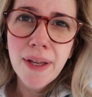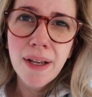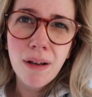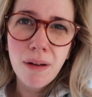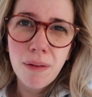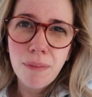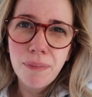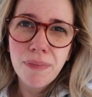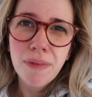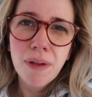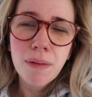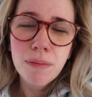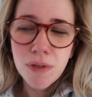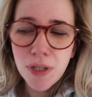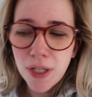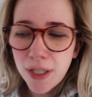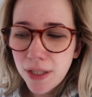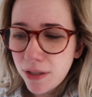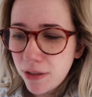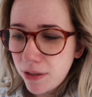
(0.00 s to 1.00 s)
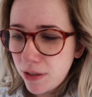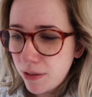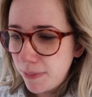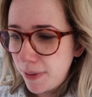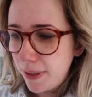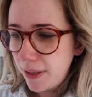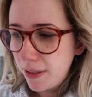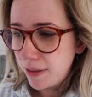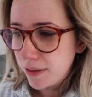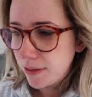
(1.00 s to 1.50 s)
Hang on, I'm trying to do too
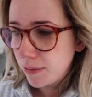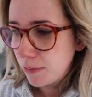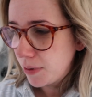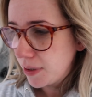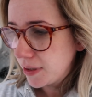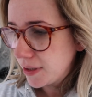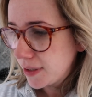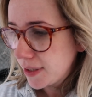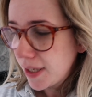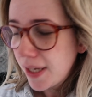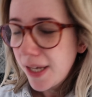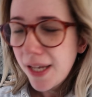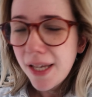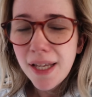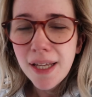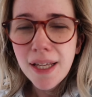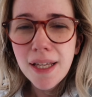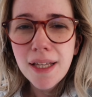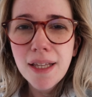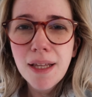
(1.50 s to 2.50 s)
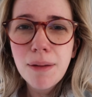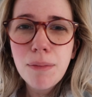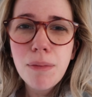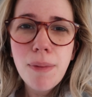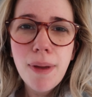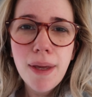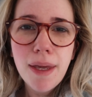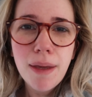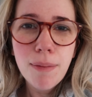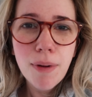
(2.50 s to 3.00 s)
many things at once. Let me
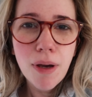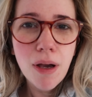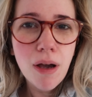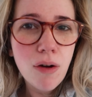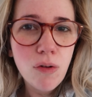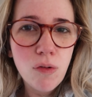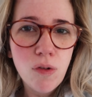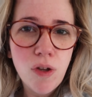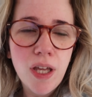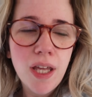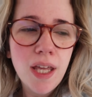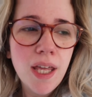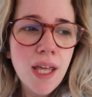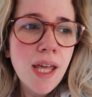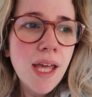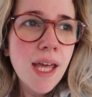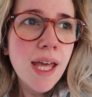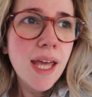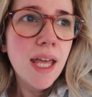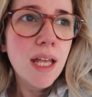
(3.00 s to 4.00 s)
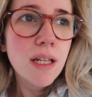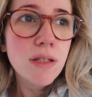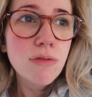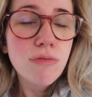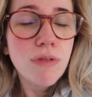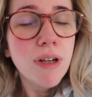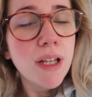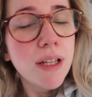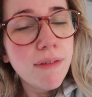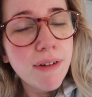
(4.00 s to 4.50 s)
make him a coffee.
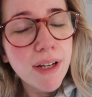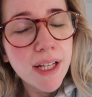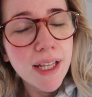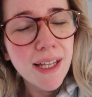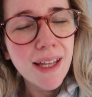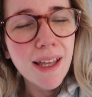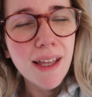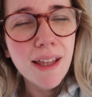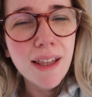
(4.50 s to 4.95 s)
It's really